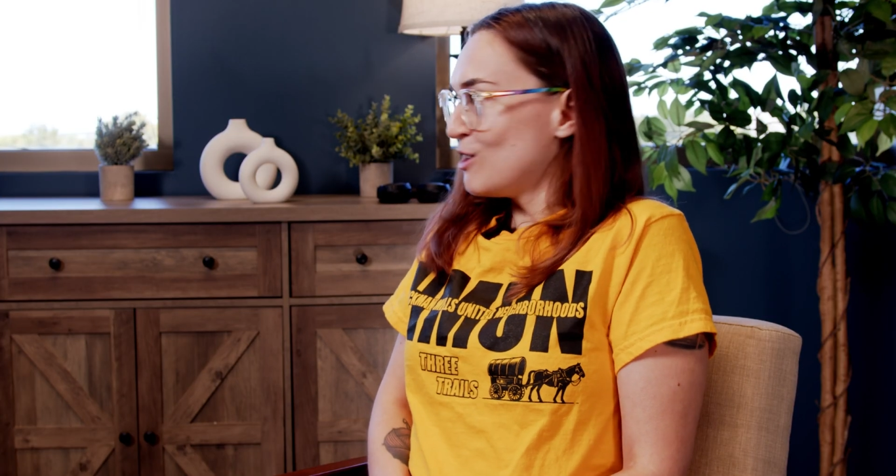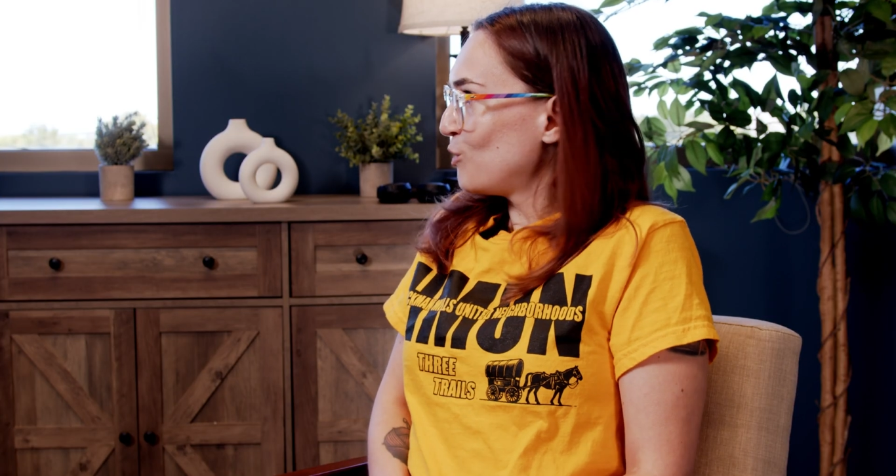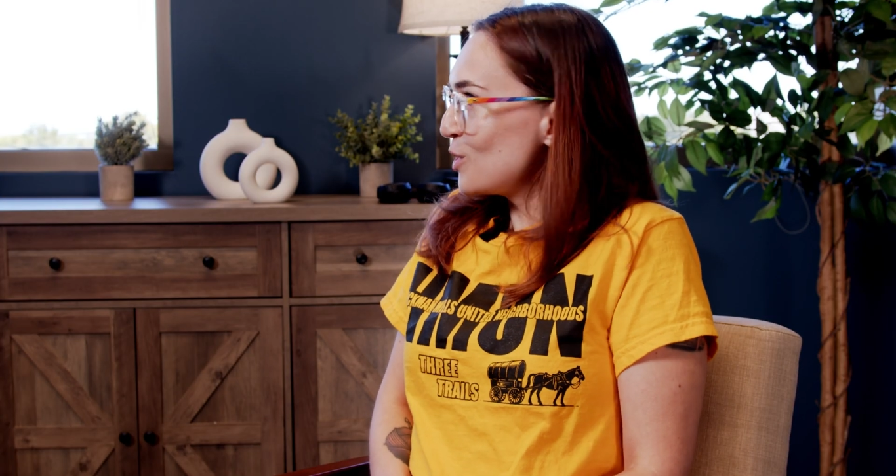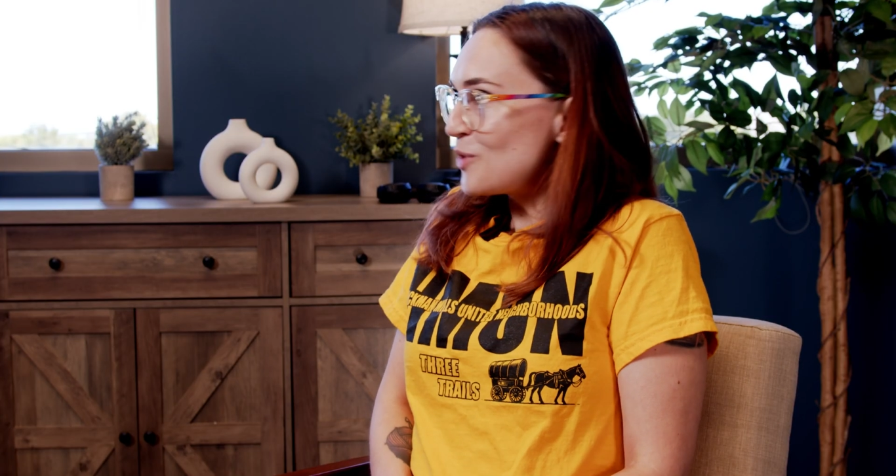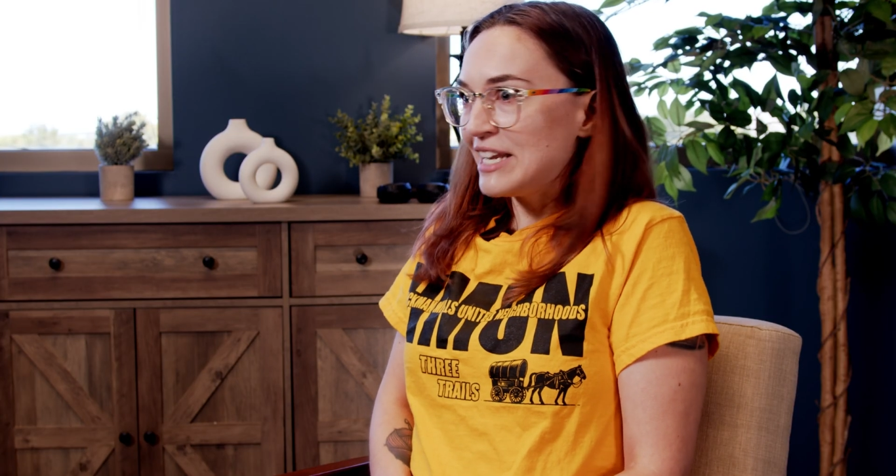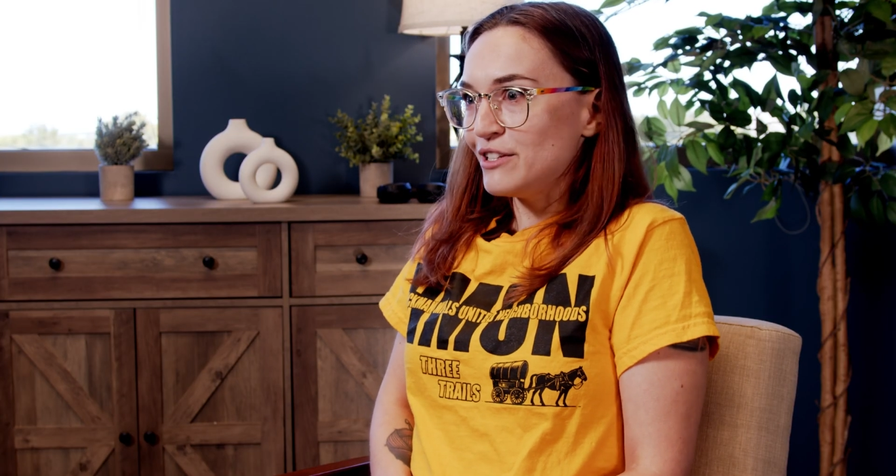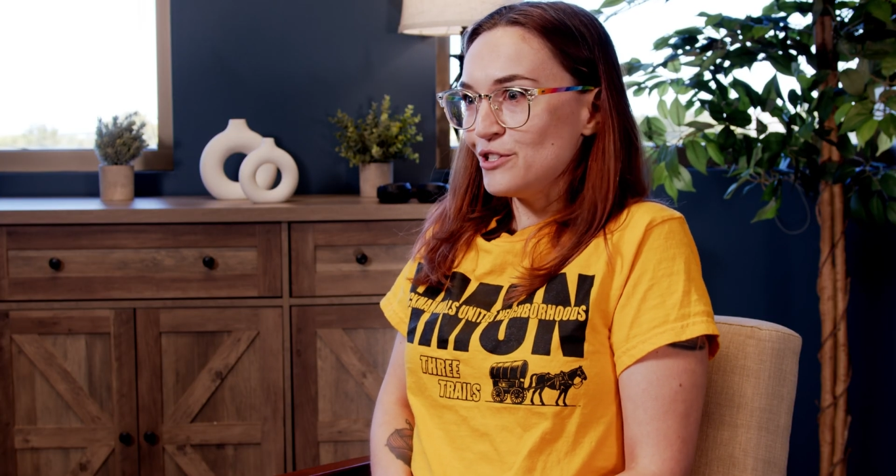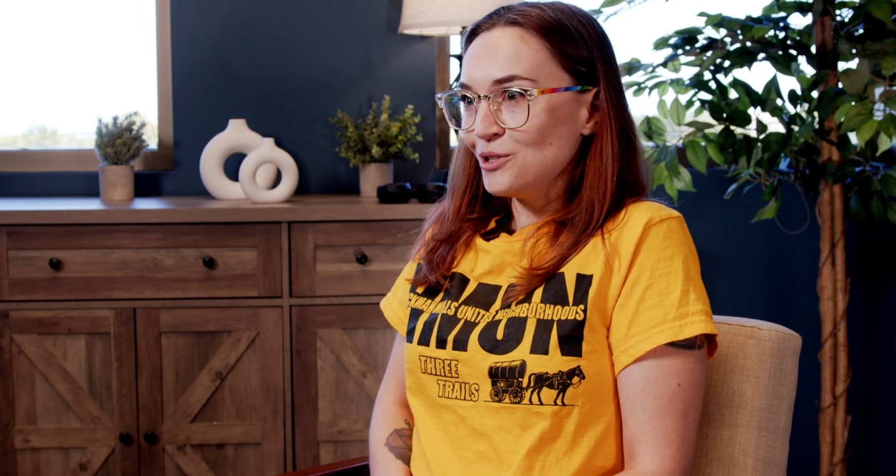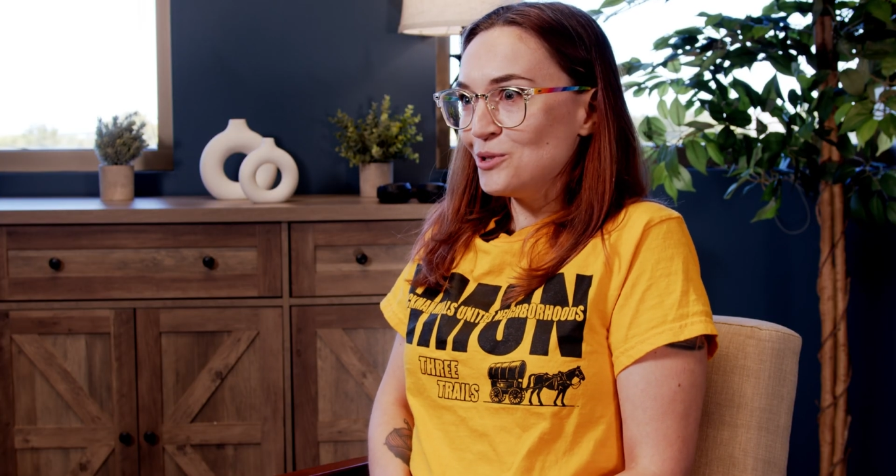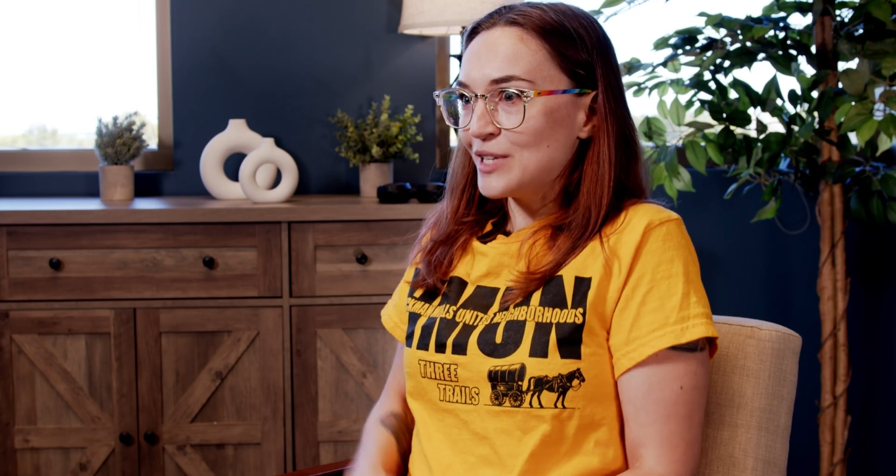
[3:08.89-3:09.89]
what do I
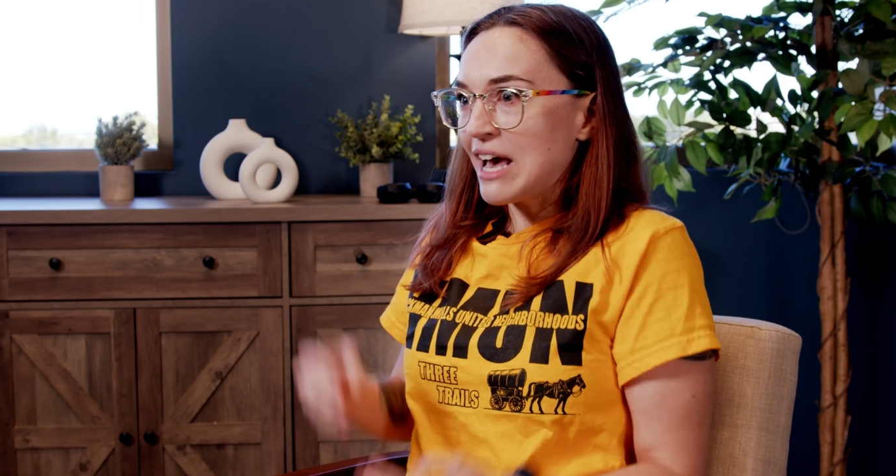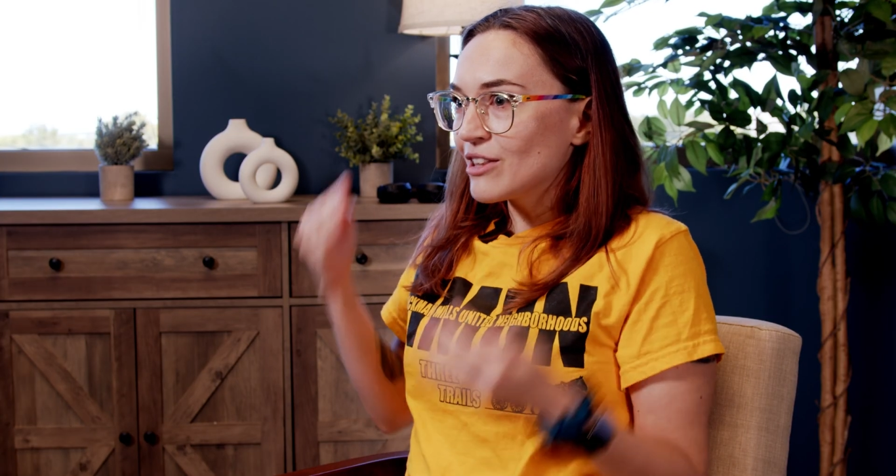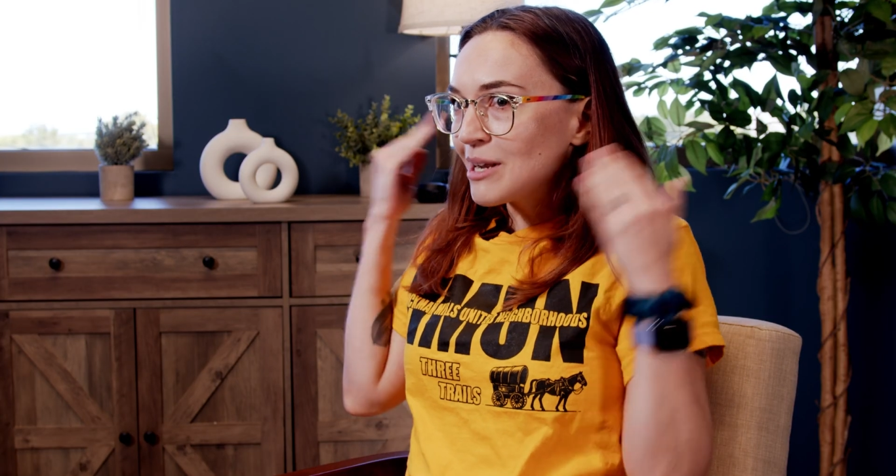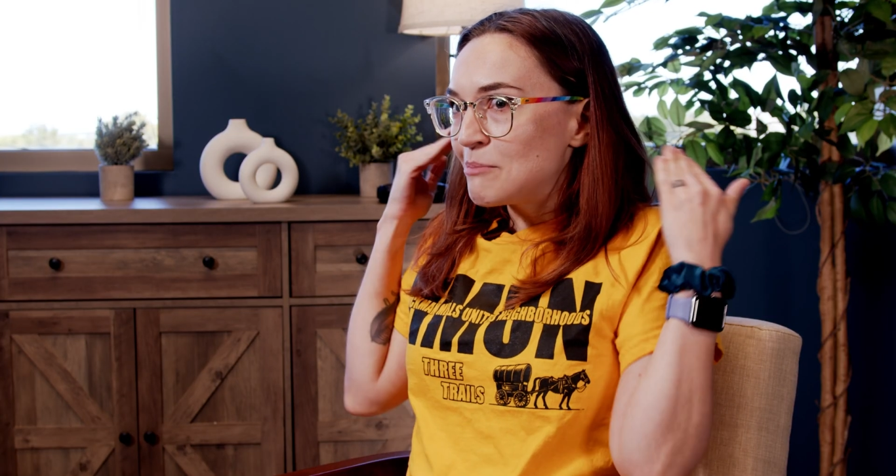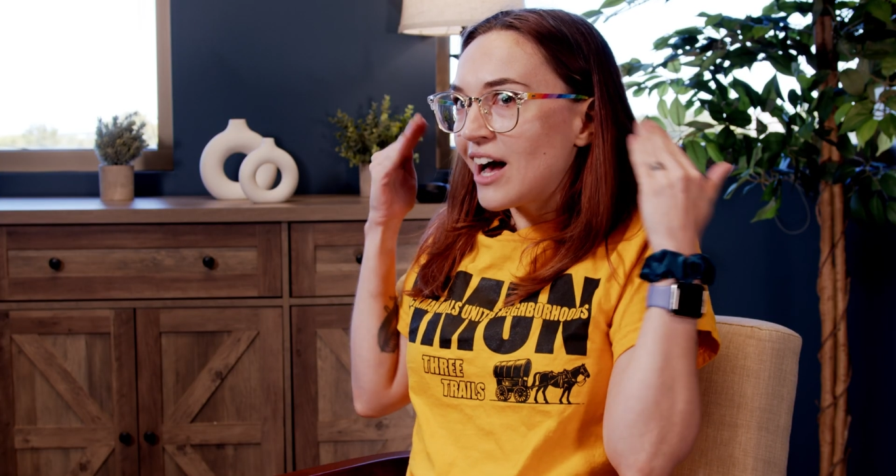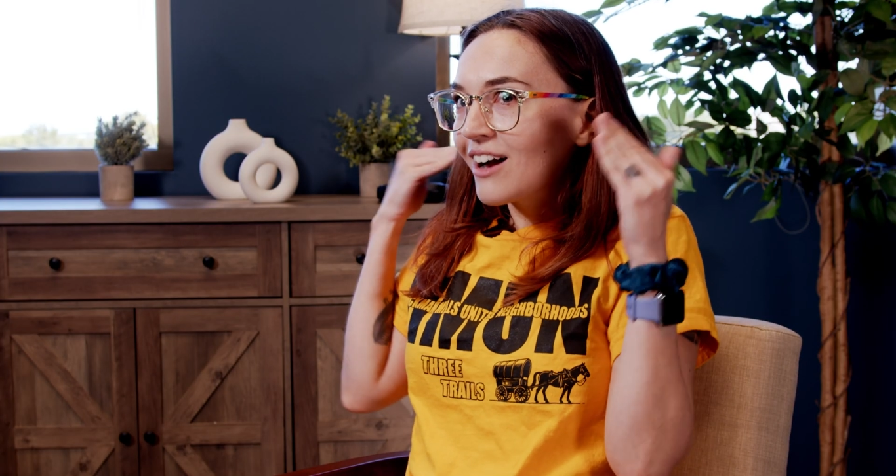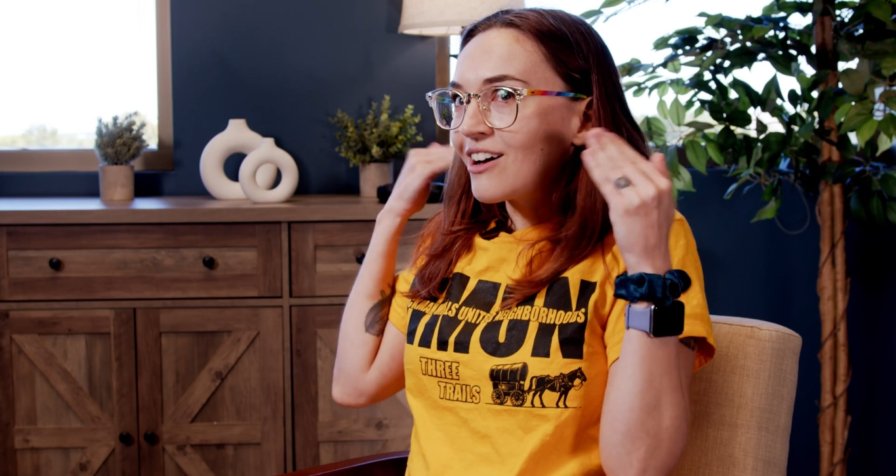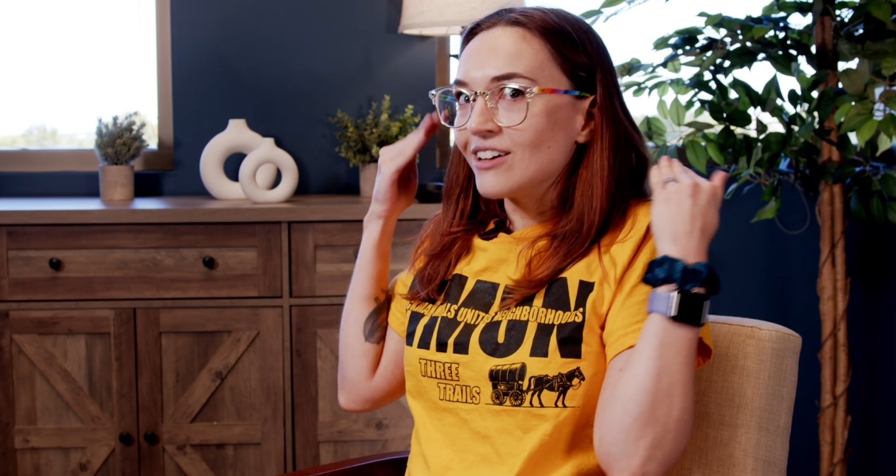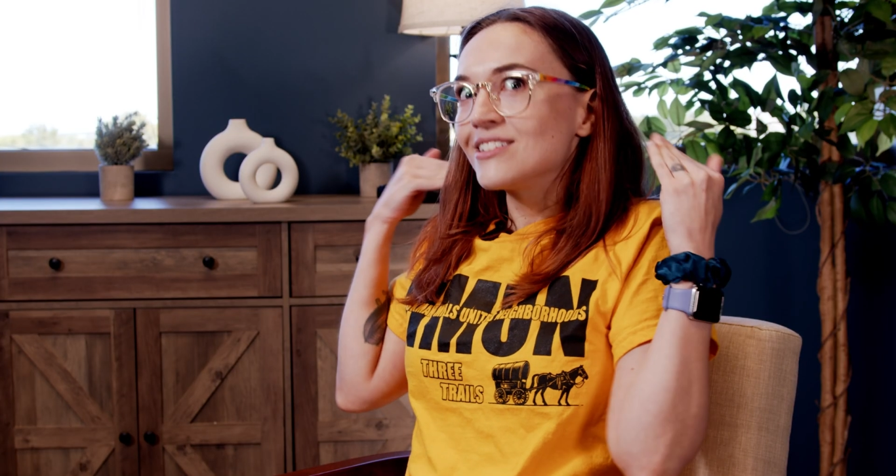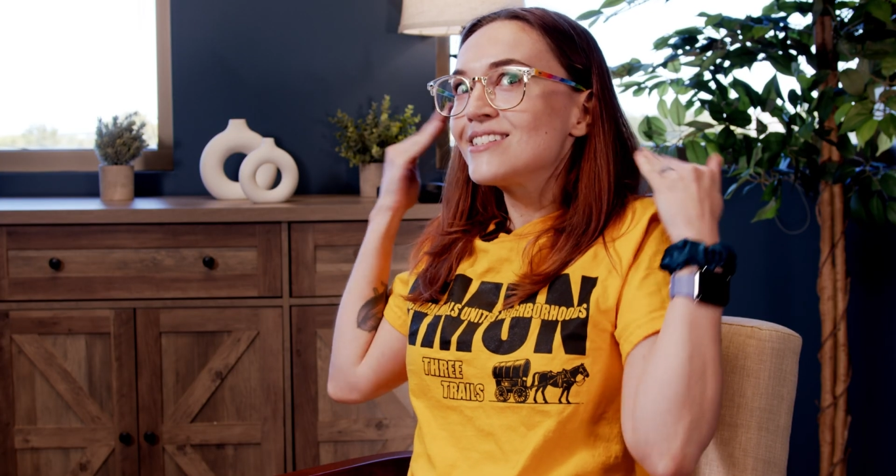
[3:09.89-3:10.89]
do now that I'm not
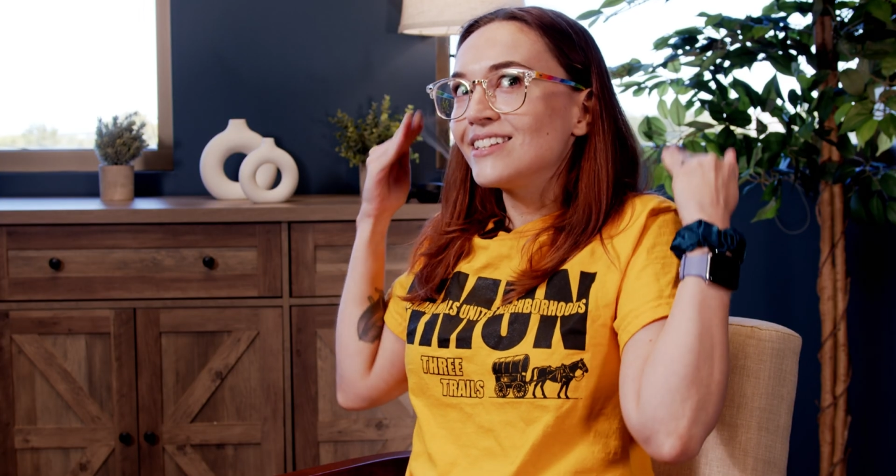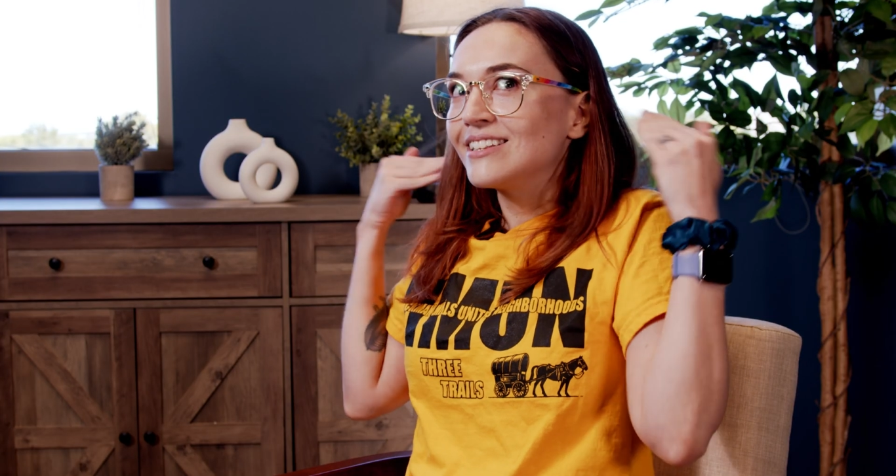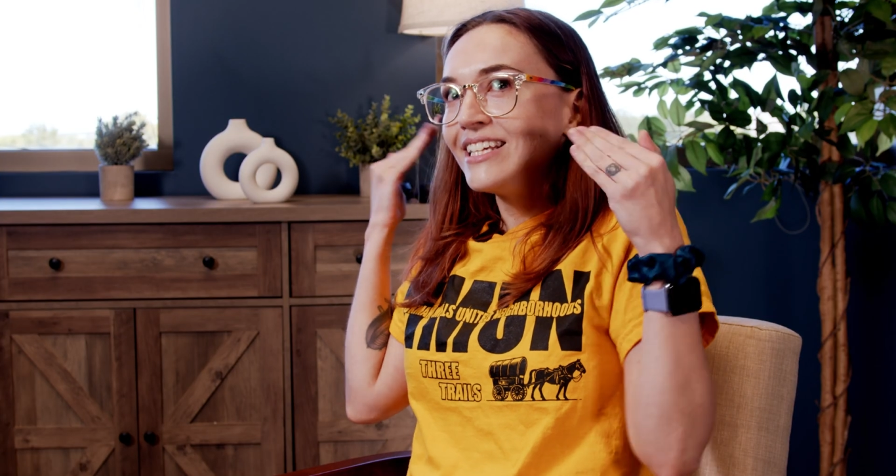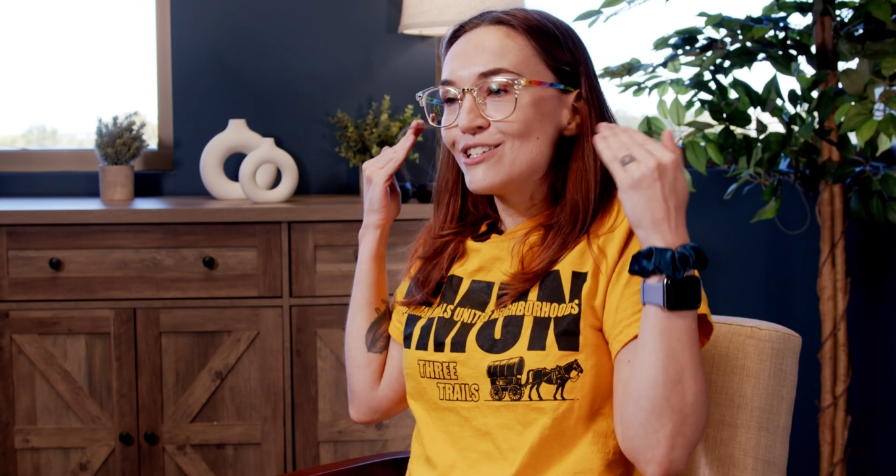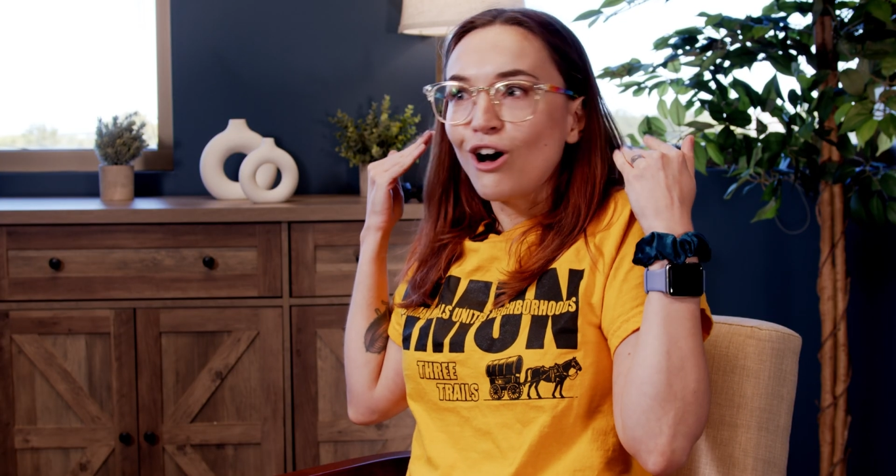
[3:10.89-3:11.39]
constantly